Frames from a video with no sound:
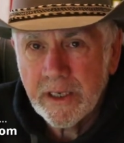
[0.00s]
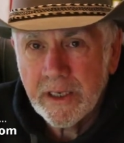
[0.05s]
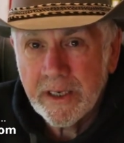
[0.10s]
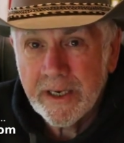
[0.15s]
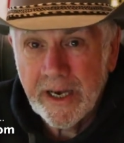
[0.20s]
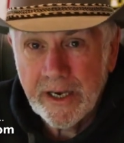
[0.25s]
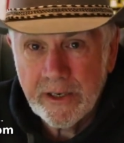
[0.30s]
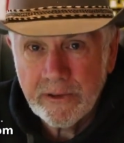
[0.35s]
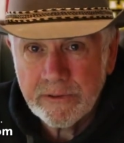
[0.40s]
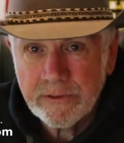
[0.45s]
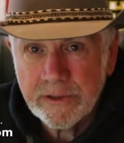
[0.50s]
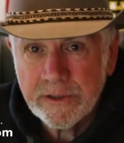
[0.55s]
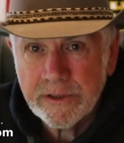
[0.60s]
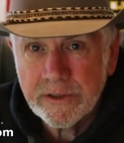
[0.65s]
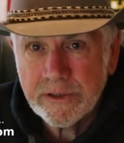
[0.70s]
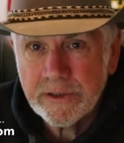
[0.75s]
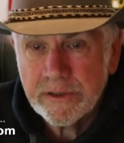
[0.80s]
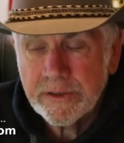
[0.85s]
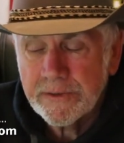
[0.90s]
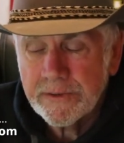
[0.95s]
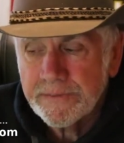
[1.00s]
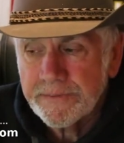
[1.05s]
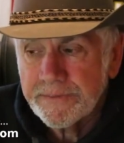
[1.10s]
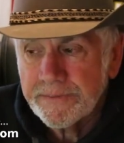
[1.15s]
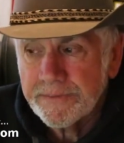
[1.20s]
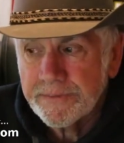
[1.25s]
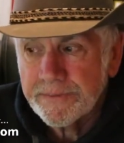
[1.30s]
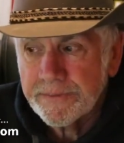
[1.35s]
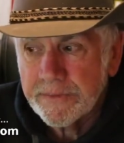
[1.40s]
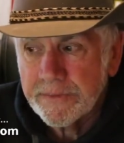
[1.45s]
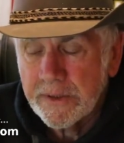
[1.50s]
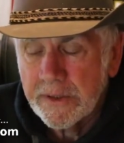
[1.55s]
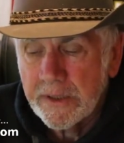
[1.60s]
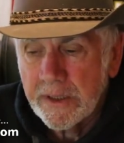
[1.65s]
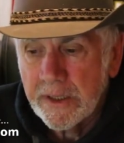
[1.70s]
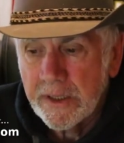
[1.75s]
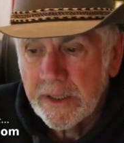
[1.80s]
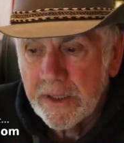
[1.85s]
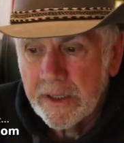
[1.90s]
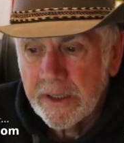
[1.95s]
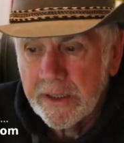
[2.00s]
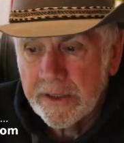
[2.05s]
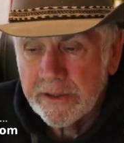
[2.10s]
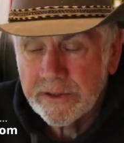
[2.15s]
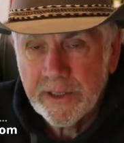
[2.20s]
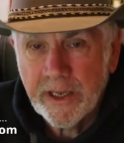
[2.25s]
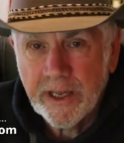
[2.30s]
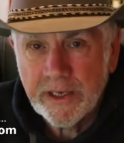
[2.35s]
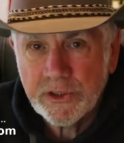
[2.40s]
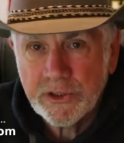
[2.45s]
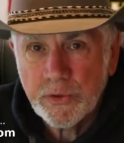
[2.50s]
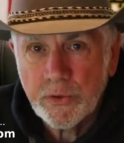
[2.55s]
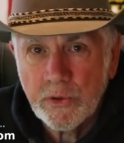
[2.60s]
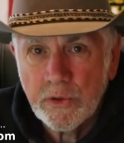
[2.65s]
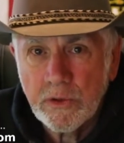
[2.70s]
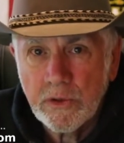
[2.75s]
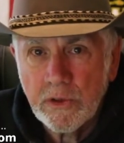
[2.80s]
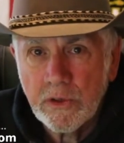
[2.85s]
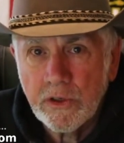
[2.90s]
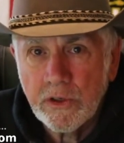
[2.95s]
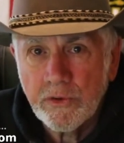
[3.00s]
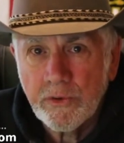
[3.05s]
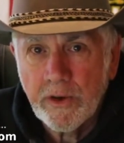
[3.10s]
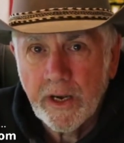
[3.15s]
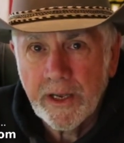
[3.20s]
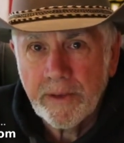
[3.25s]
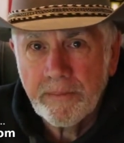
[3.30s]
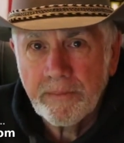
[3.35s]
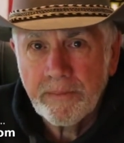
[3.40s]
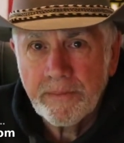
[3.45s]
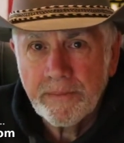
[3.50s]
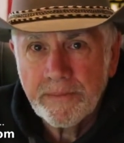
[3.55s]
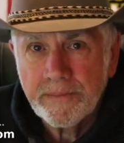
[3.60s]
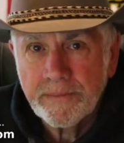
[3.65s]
counts is an actual crime.